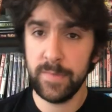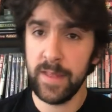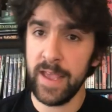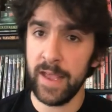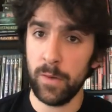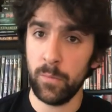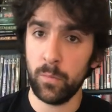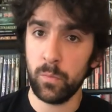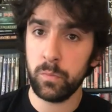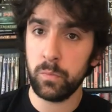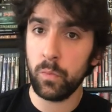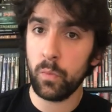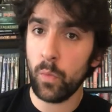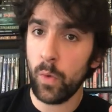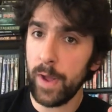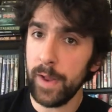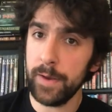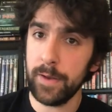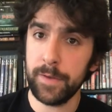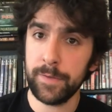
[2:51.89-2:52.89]
and
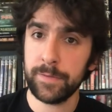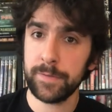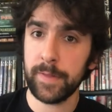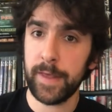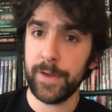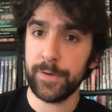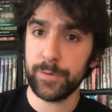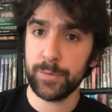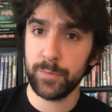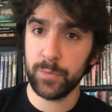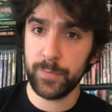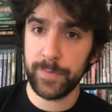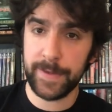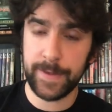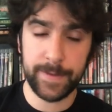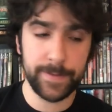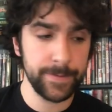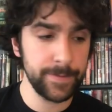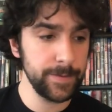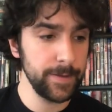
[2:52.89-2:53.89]
what a slasher
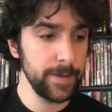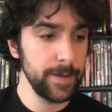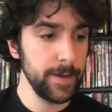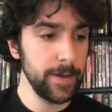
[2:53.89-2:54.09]
movie is.